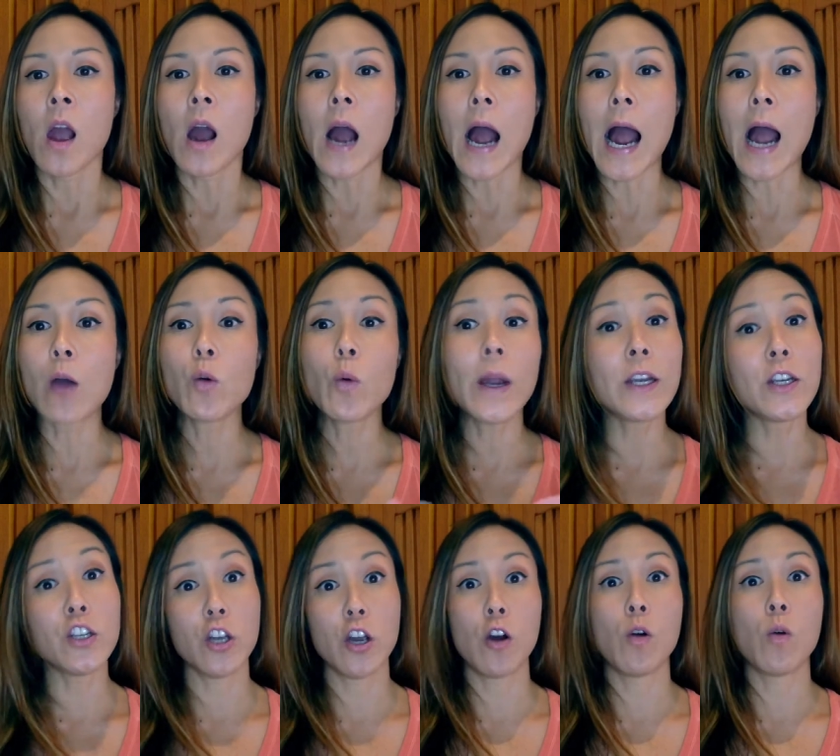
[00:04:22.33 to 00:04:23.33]
how do I
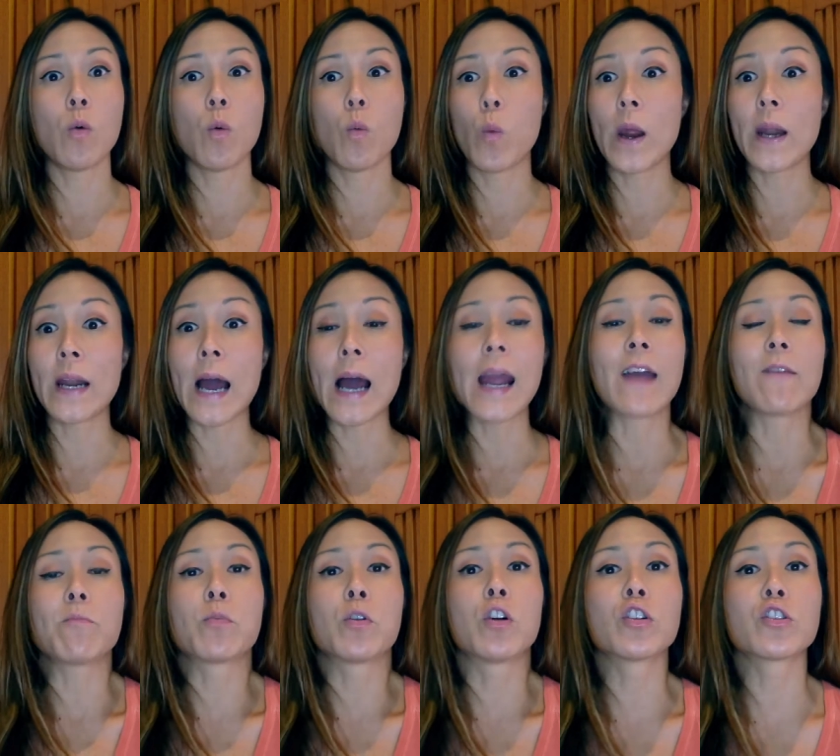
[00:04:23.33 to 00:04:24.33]
know when I
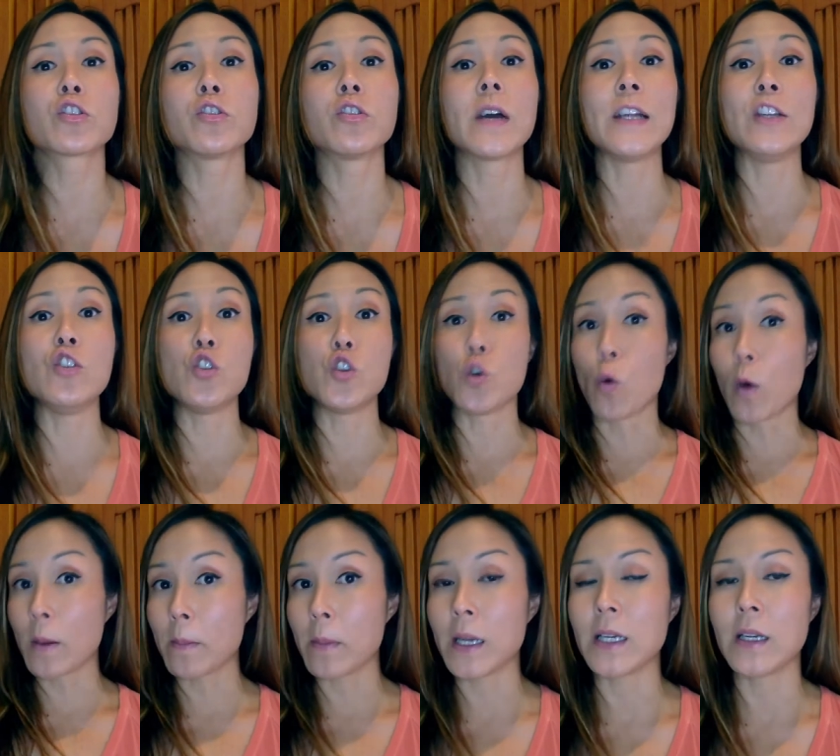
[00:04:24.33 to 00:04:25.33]
have personal
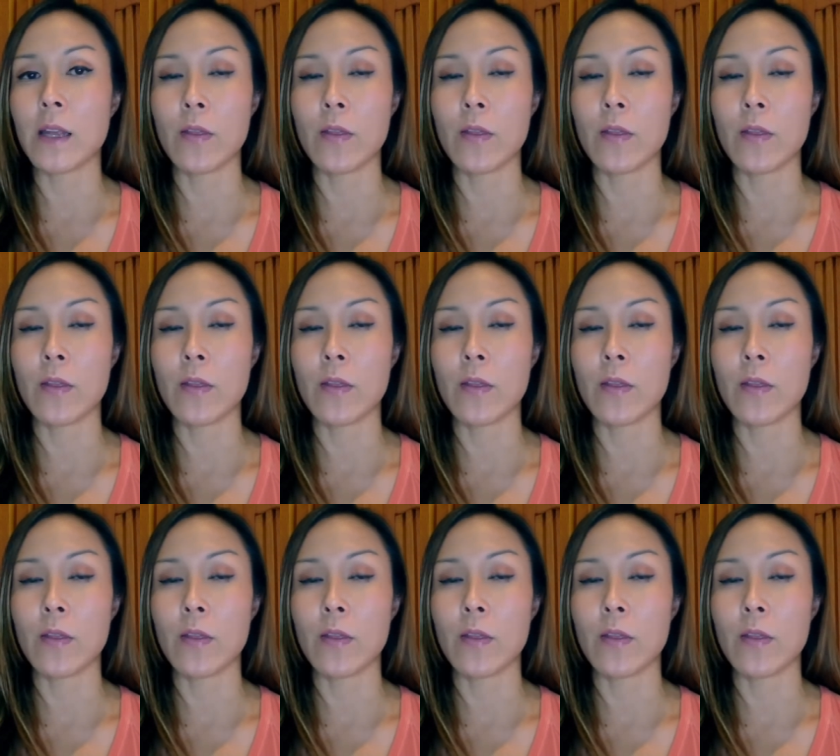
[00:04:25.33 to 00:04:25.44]
enjoyment